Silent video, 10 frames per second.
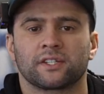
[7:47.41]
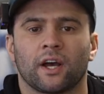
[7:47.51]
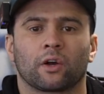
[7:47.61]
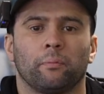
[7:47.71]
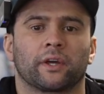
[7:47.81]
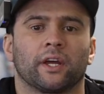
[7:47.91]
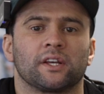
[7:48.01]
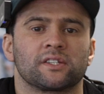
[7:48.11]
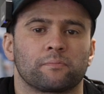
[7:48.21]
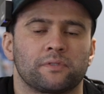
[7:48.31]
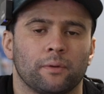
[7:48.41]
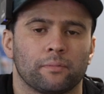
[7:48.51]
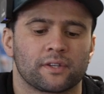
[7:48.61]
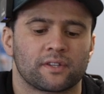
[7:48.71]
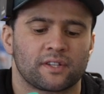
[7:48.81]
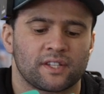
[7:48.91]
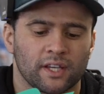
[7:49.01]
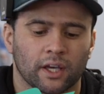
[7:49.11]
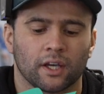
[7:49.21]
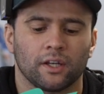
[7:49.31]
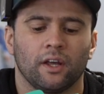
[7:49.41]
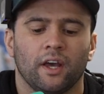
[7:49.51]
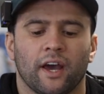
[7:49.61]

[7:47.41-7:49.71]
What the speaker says: cycle beginning September 2nd,